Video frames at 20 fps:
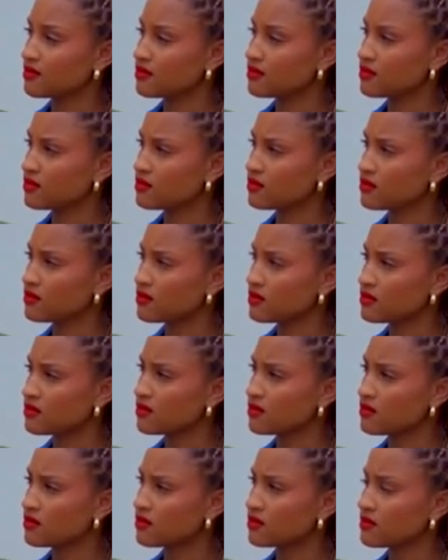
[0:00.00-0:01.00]

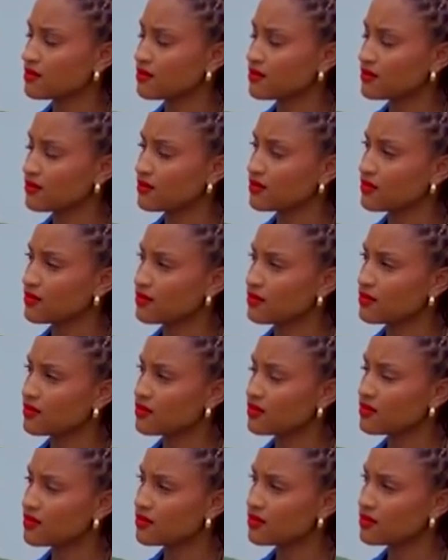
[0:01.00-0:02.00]

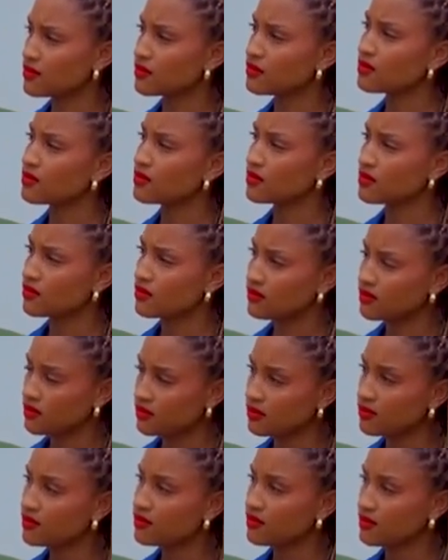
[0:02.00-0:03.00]

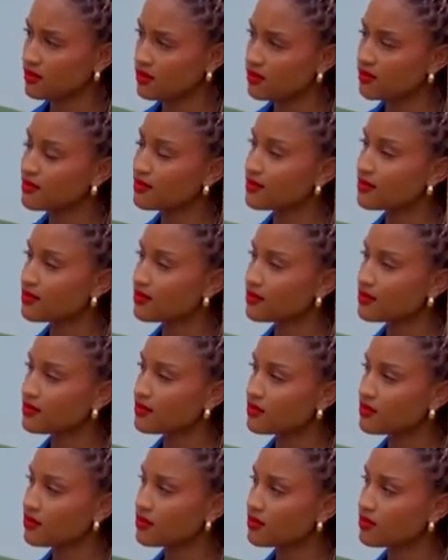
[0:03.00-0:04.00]

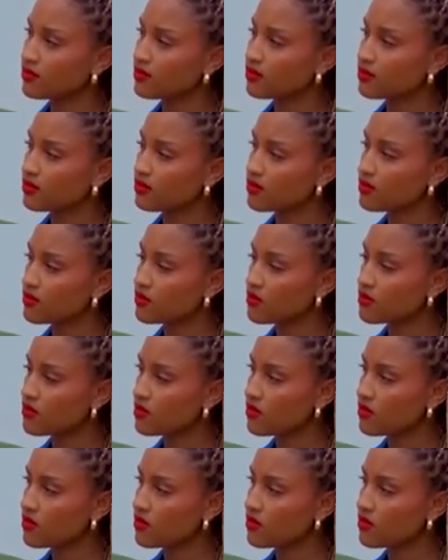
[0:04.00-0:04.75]
No words are spoken by the person on screen.